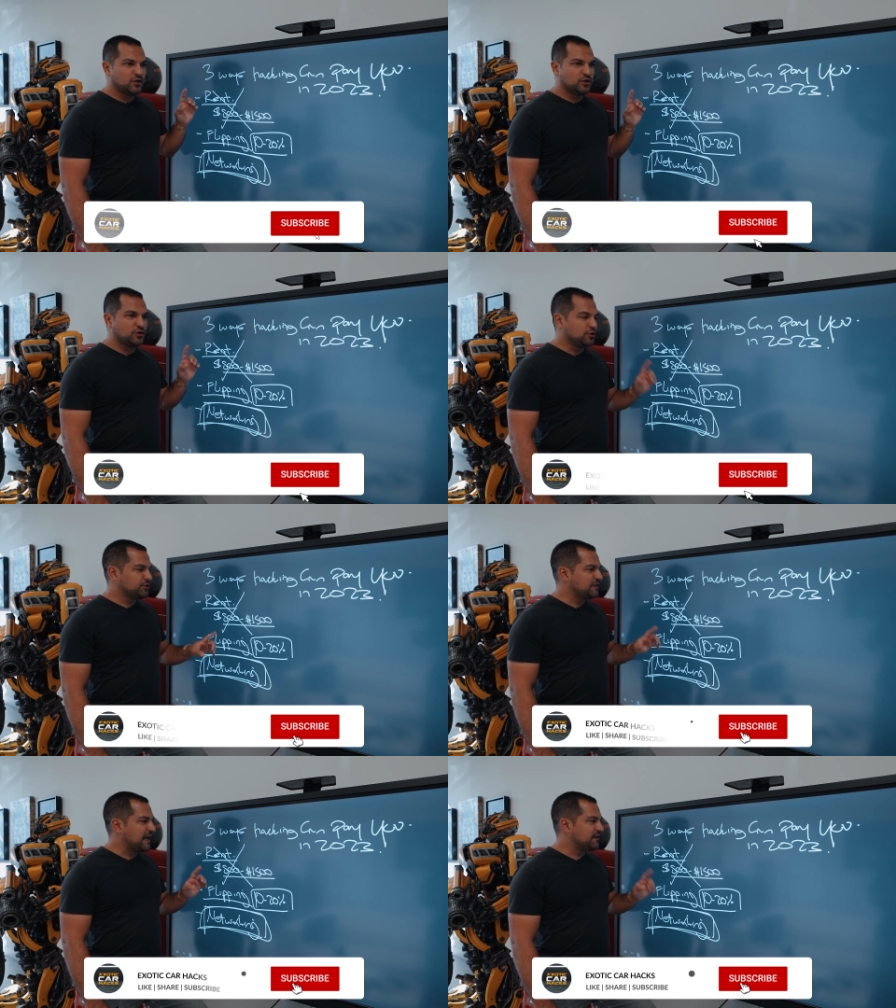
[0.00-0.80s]
or
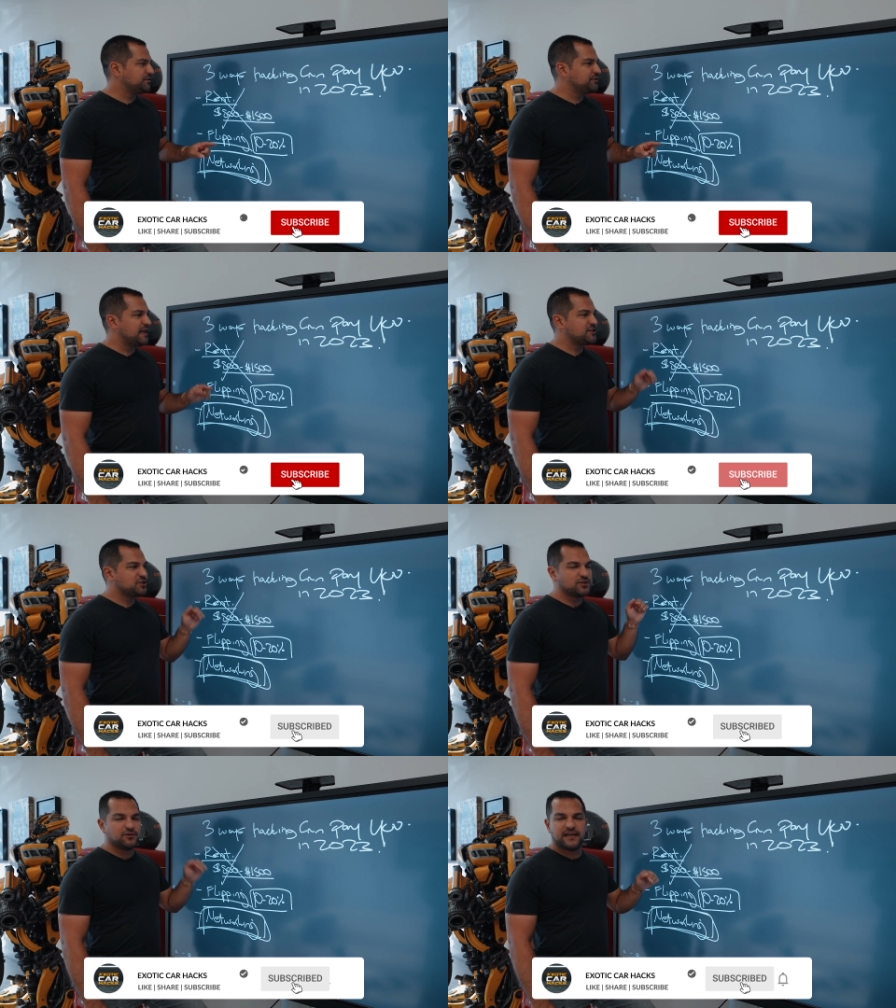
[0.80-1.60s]
learn how to do that,
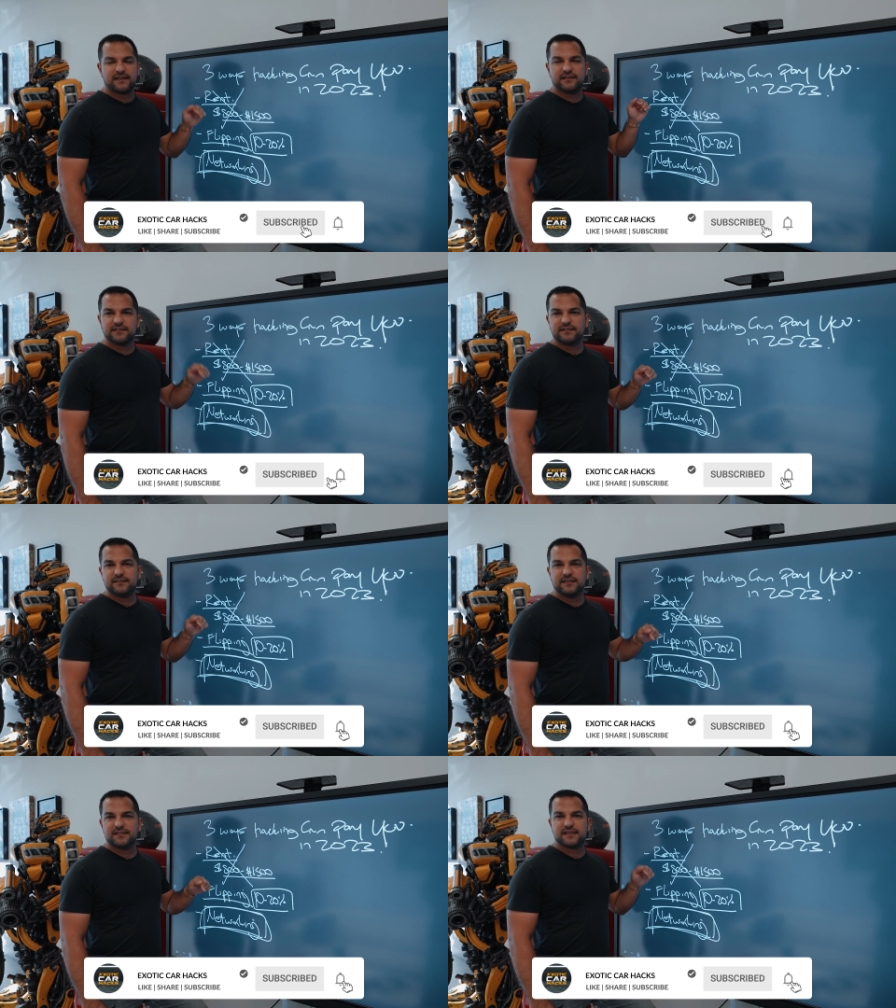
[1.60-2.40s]
just go ahead and click
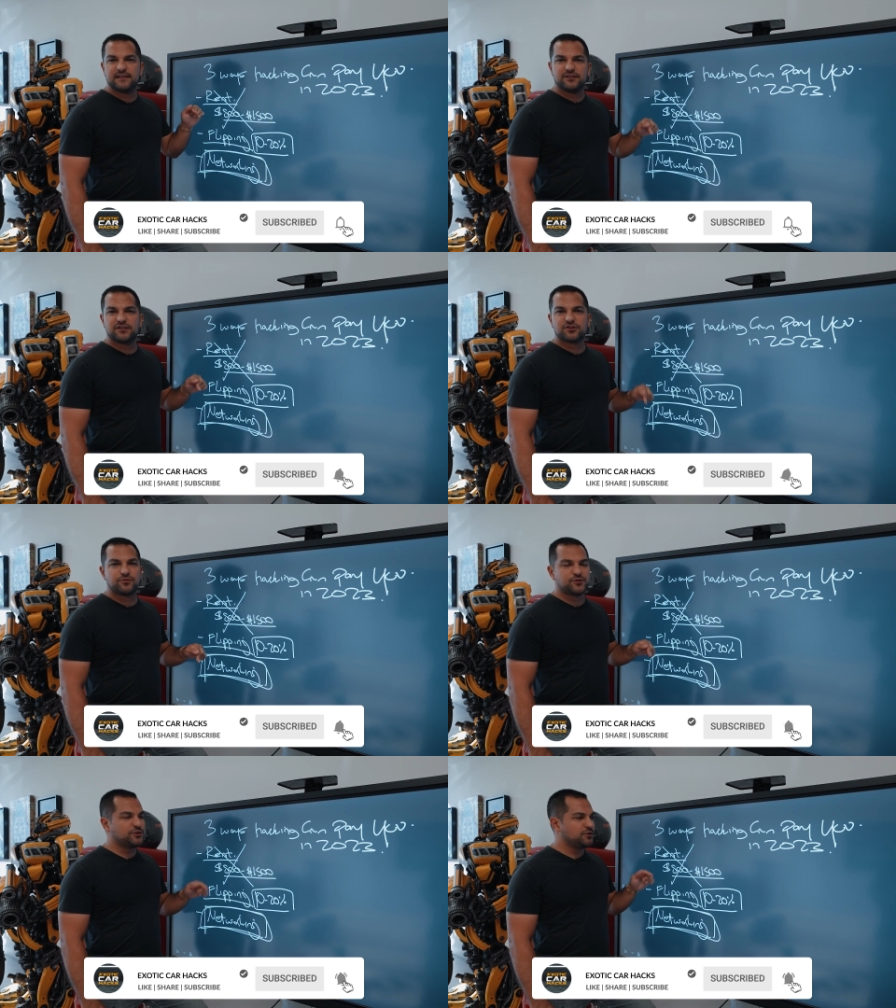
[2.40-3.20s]
the links in the
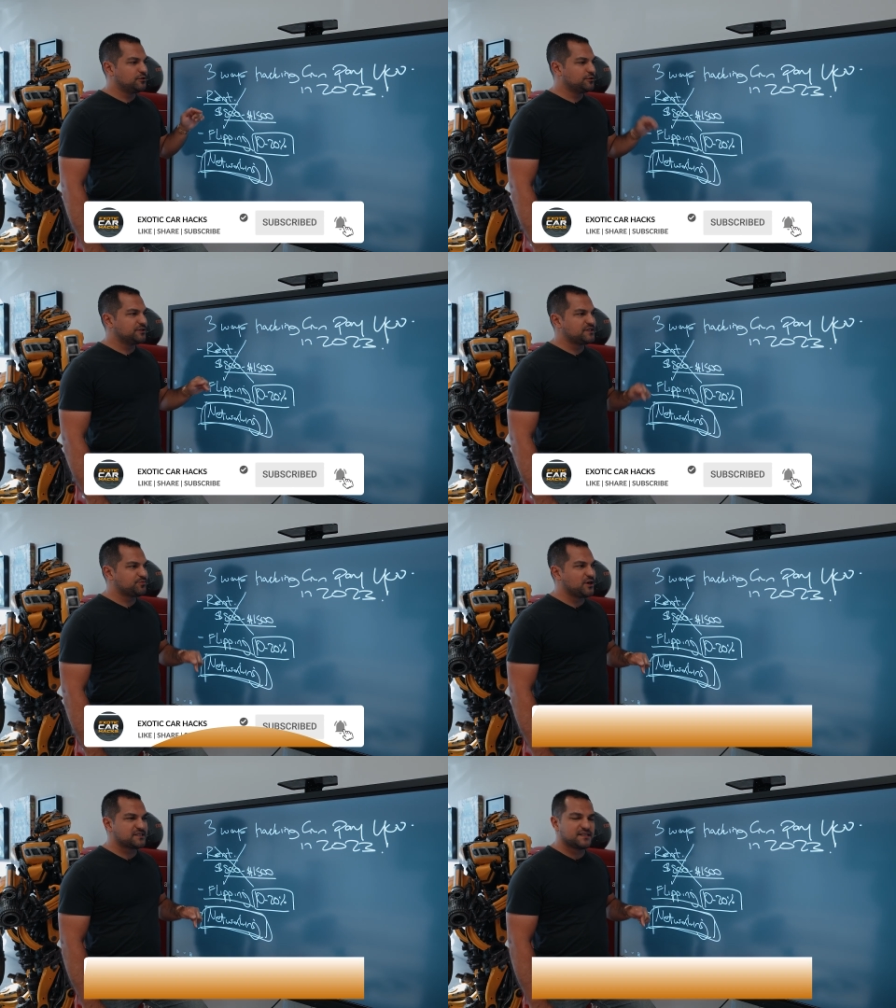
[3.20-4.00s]
description, learn this
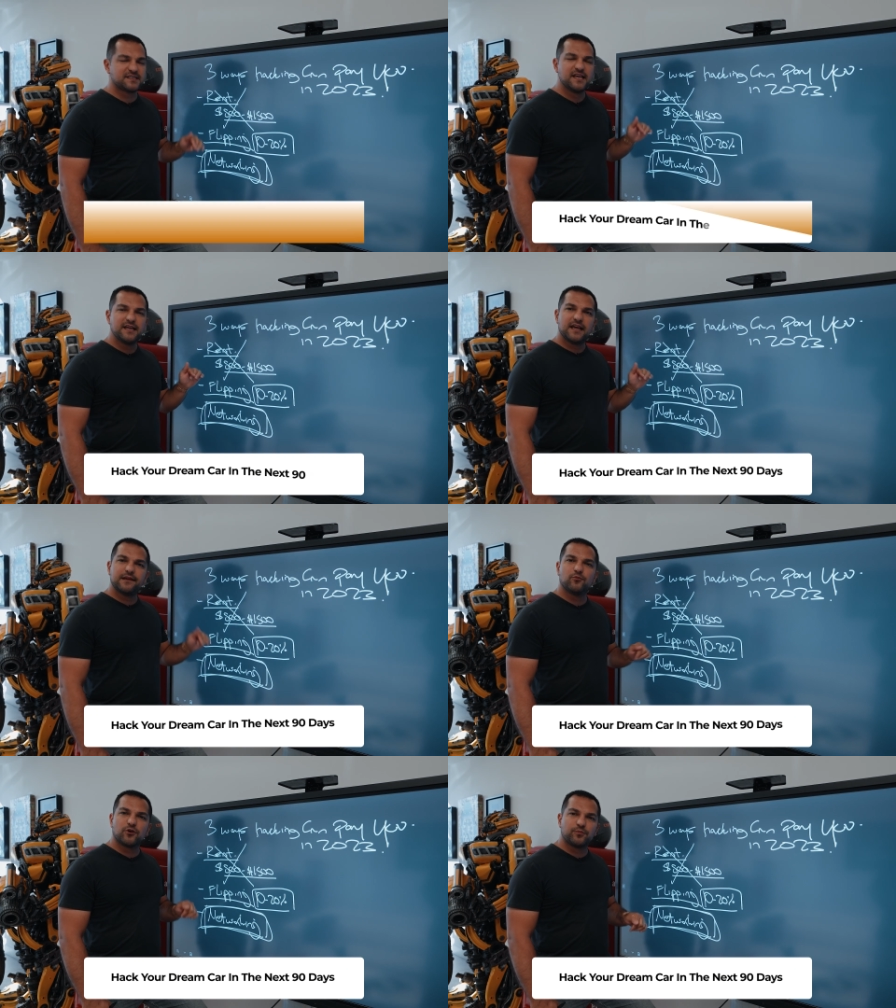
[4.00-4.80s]
process,
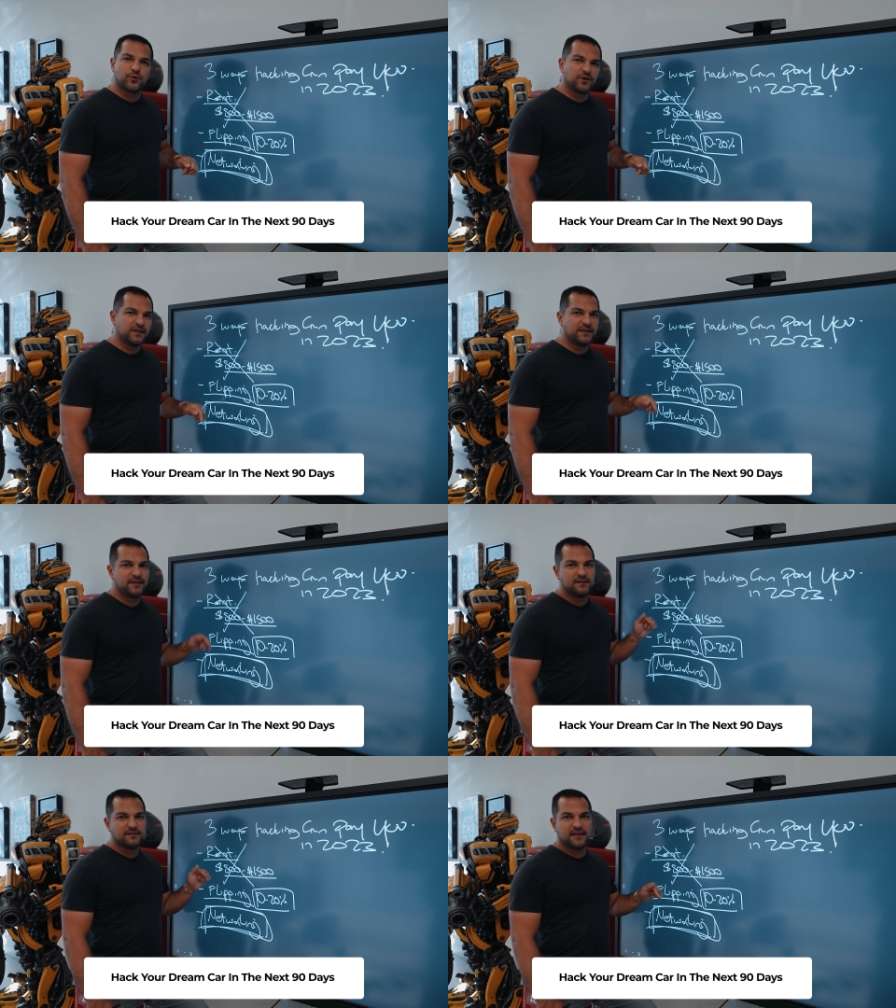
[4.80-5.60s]
and more
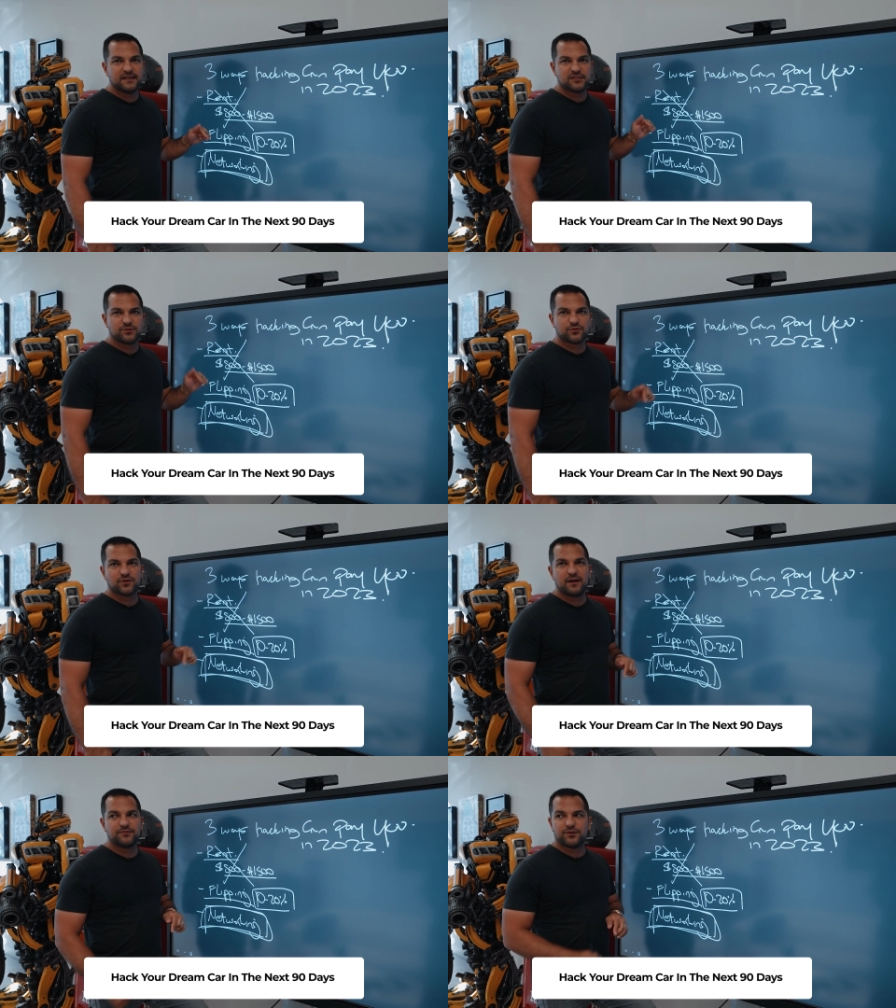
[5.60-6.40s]
importantly, like,
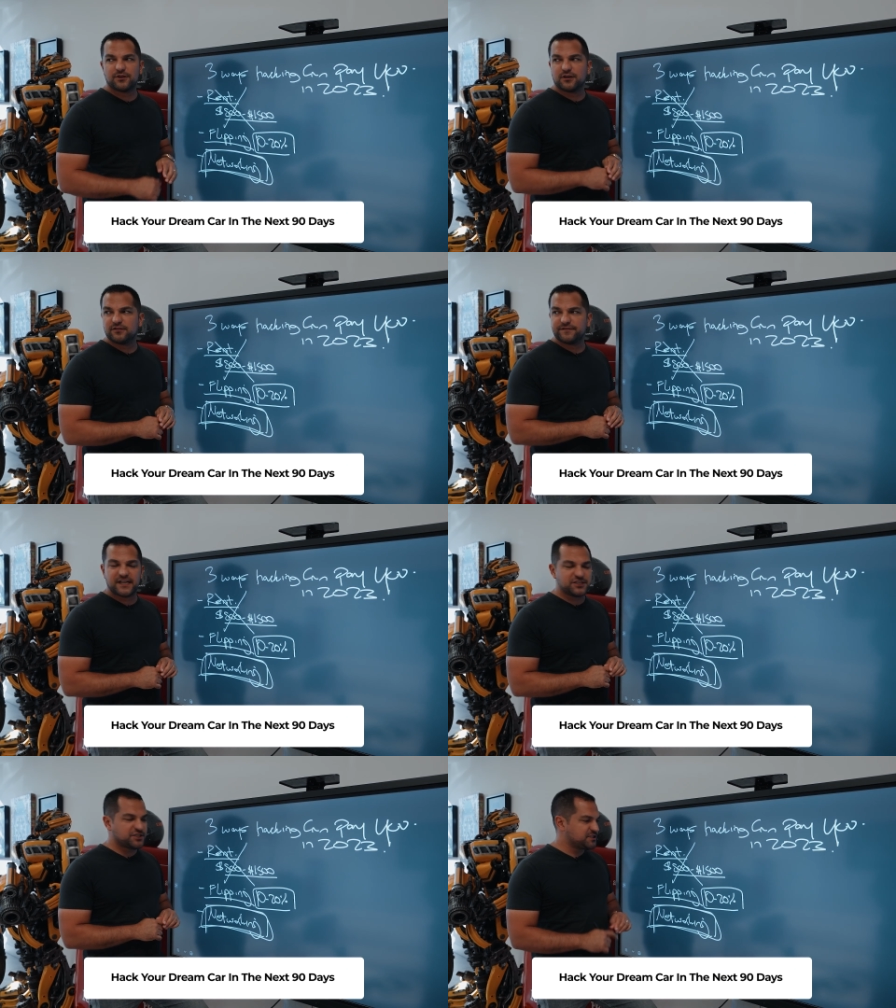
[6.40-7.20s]
subscribe, turn on
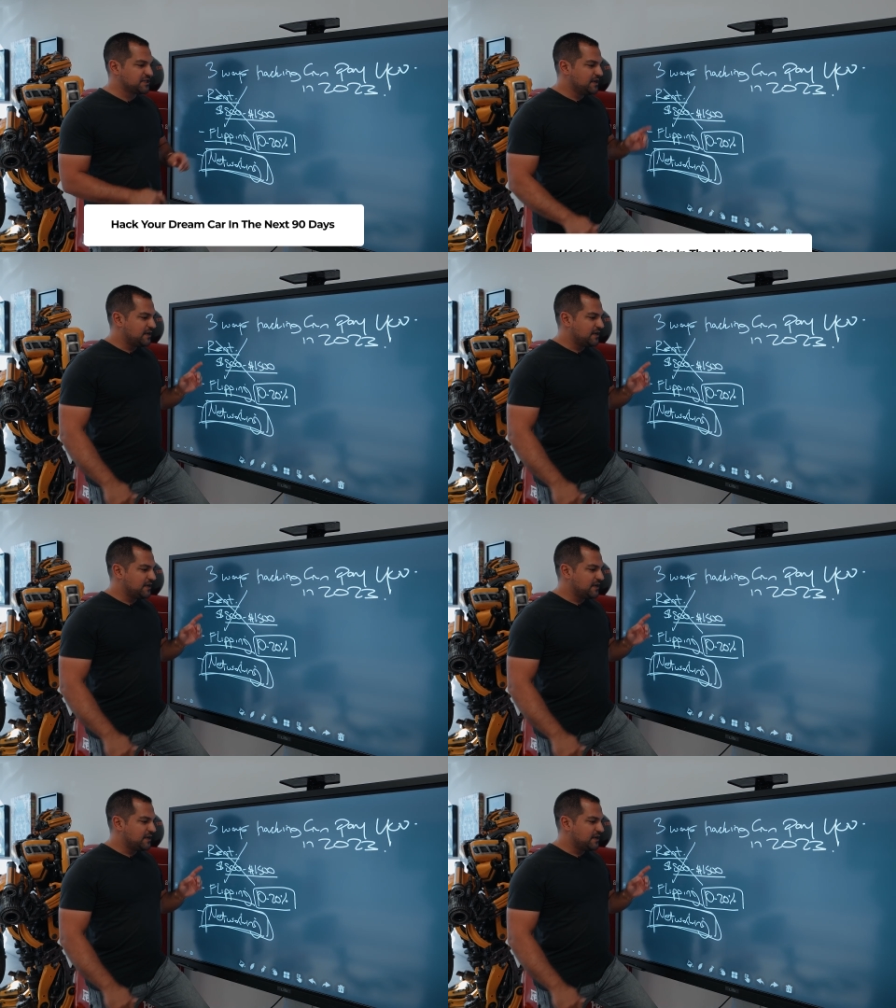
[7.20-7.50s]
notifications,